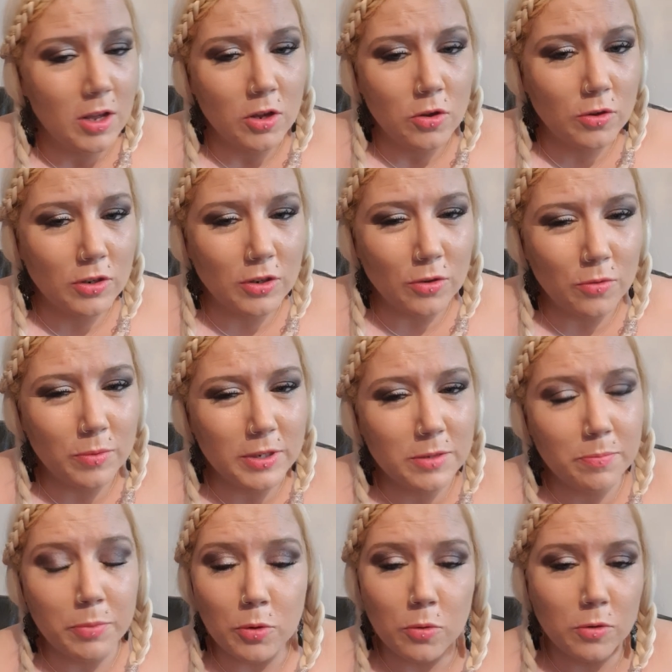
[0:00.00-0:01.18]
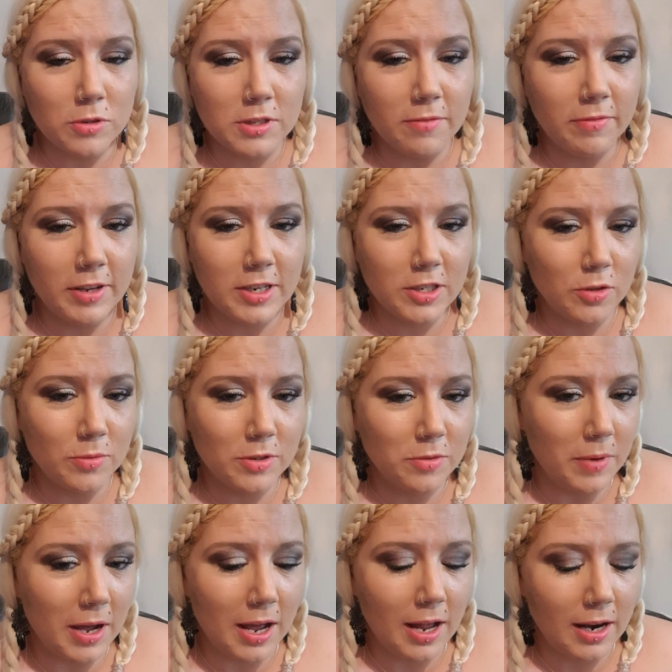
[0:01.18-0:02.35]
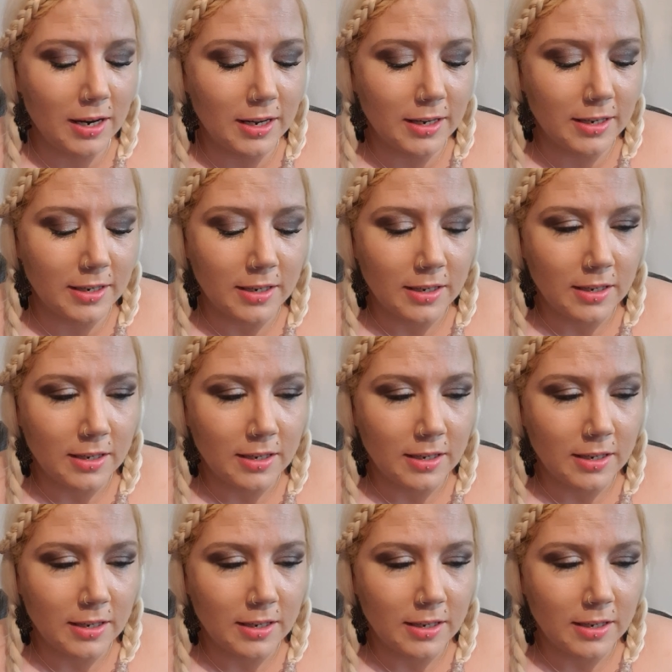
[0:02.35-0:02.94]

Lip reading: You can always pause the video as well and